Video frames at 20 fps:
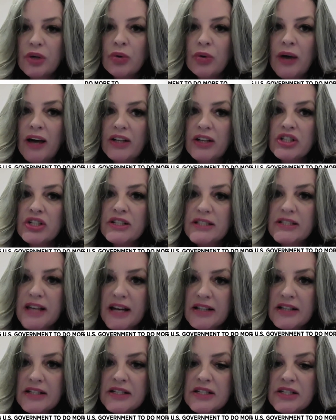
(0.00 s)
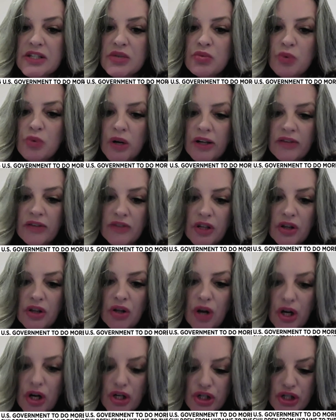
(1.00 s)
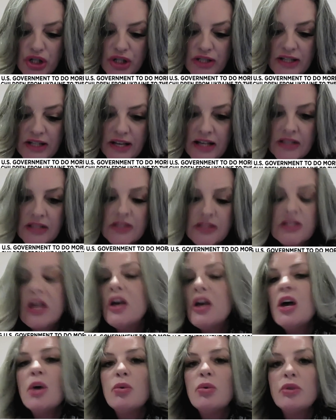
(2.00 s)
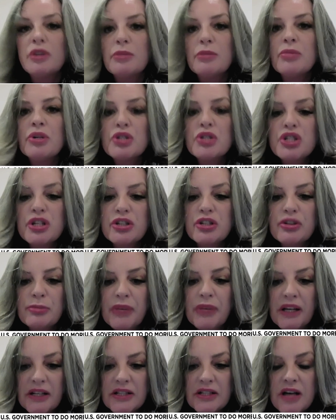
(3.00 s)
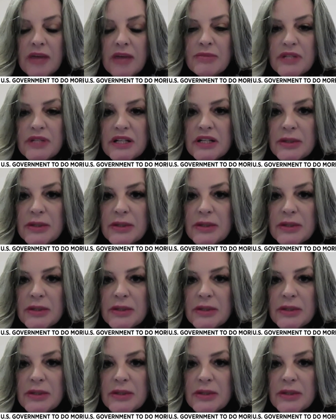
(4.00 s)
Actually, Texas is one of the larger states with the most children being adopted.